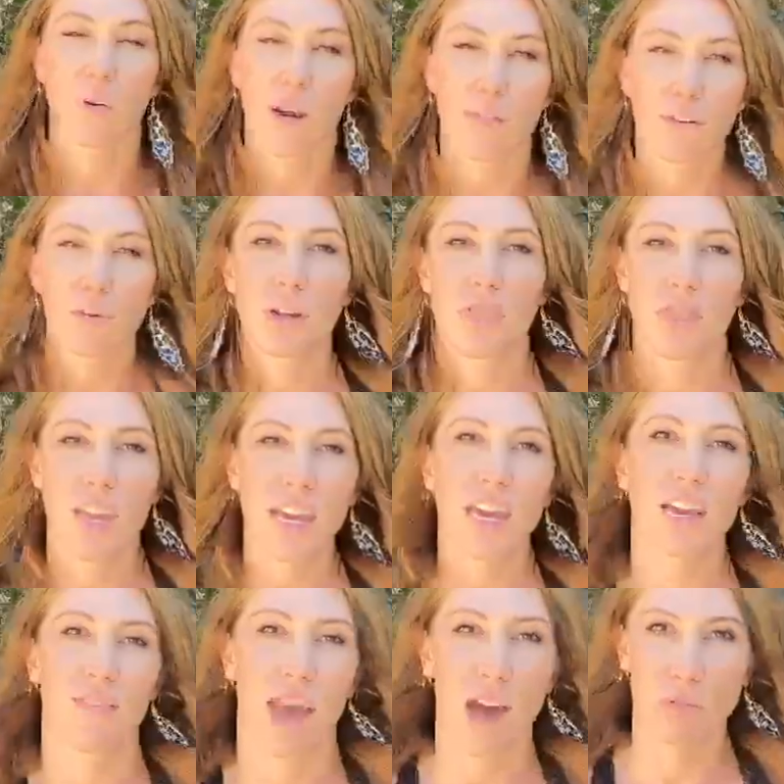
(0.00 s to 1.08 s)
whenever we're
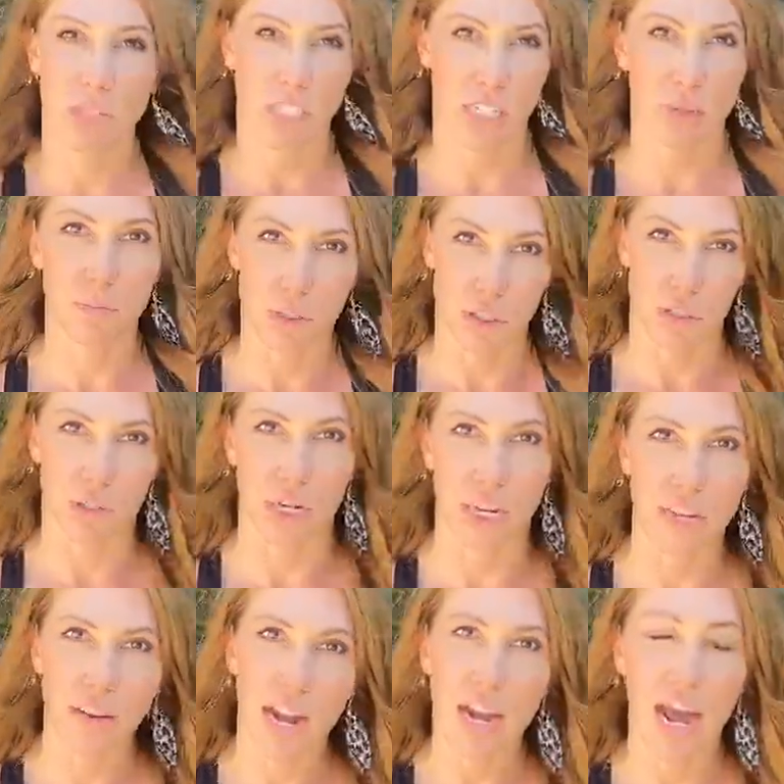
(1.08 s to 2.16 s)
thinking of how deep we're
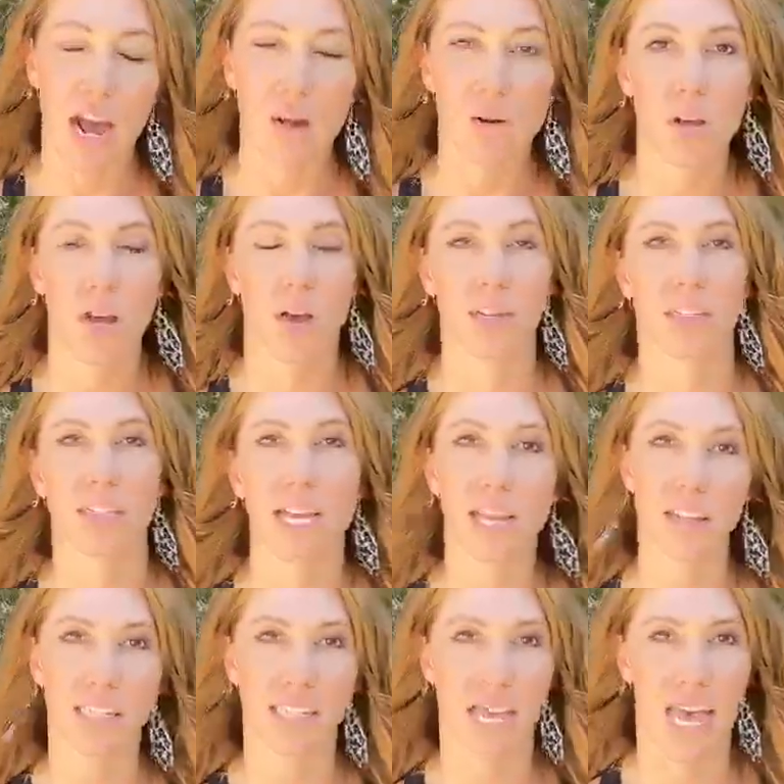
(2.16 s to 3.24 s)
treating right now, on a
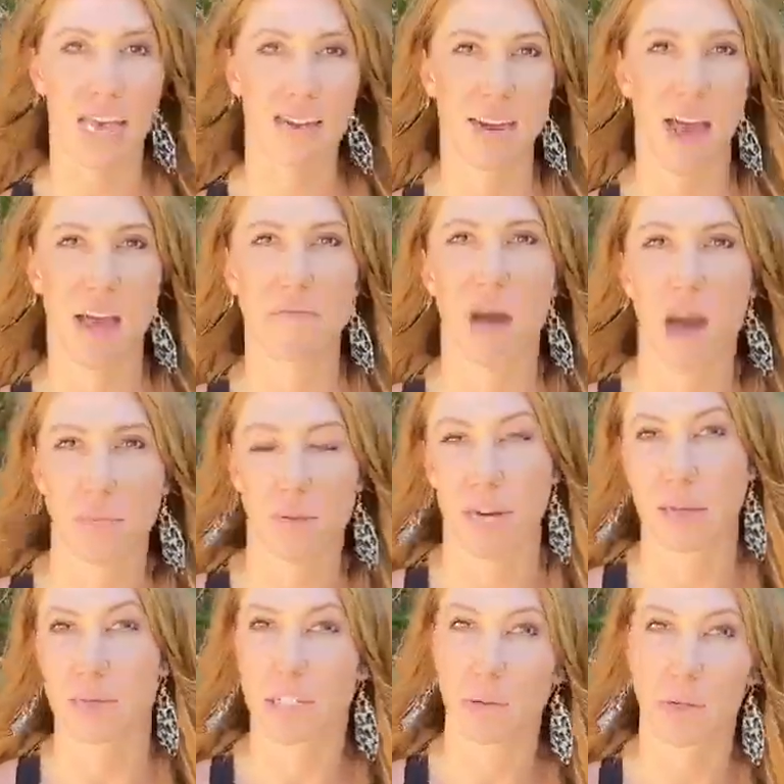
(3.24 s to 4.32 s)
scale to 10, I'm
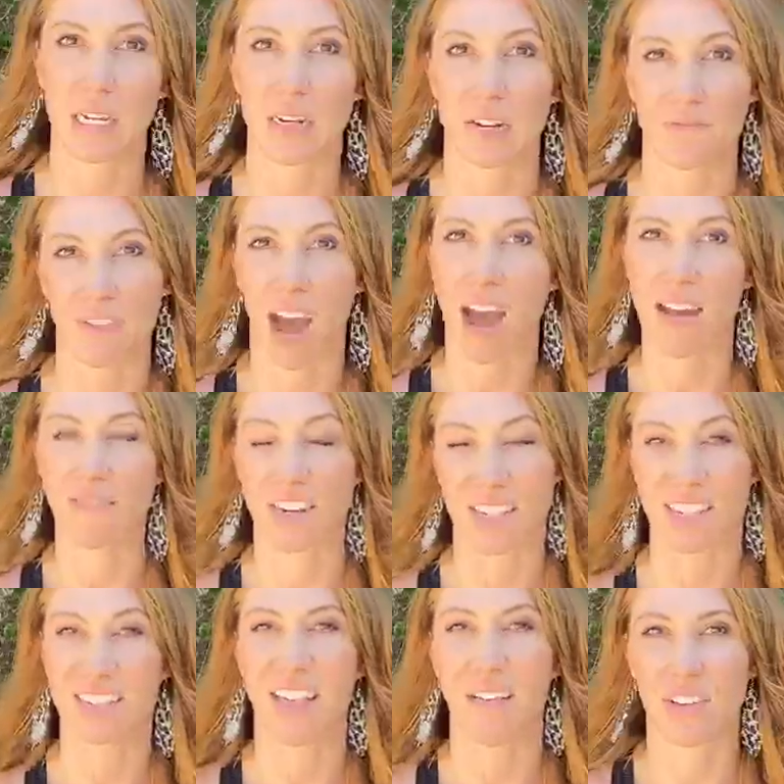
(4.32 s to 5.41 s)
operating between a five and a
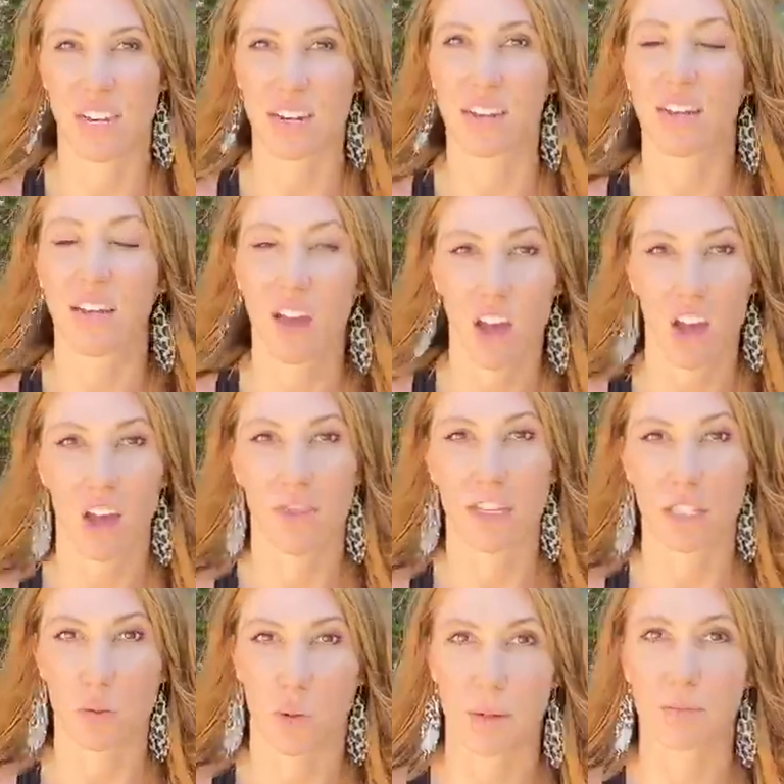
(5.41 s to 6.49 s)
seven on
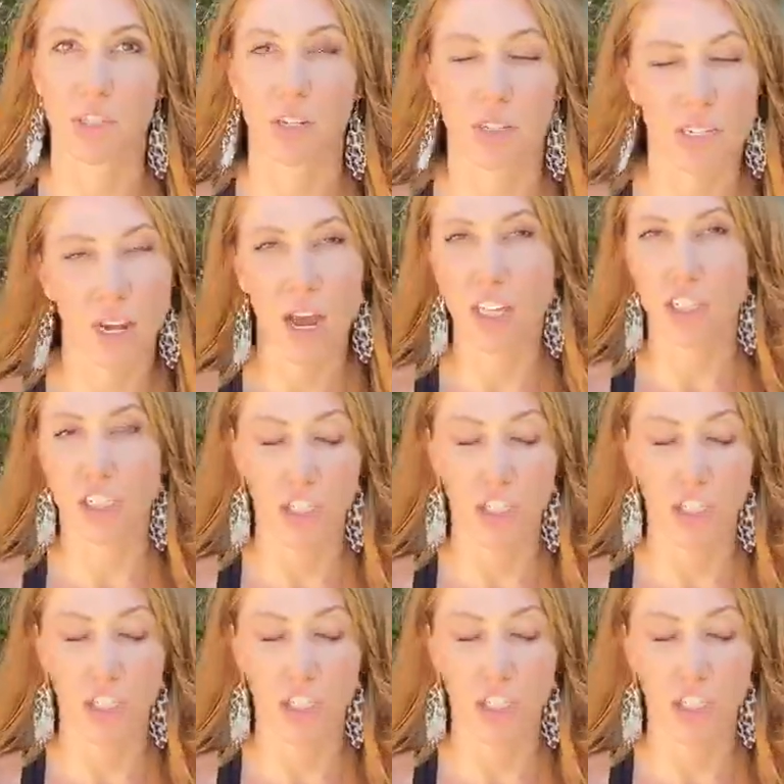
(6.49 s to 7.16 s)
this one. So it's not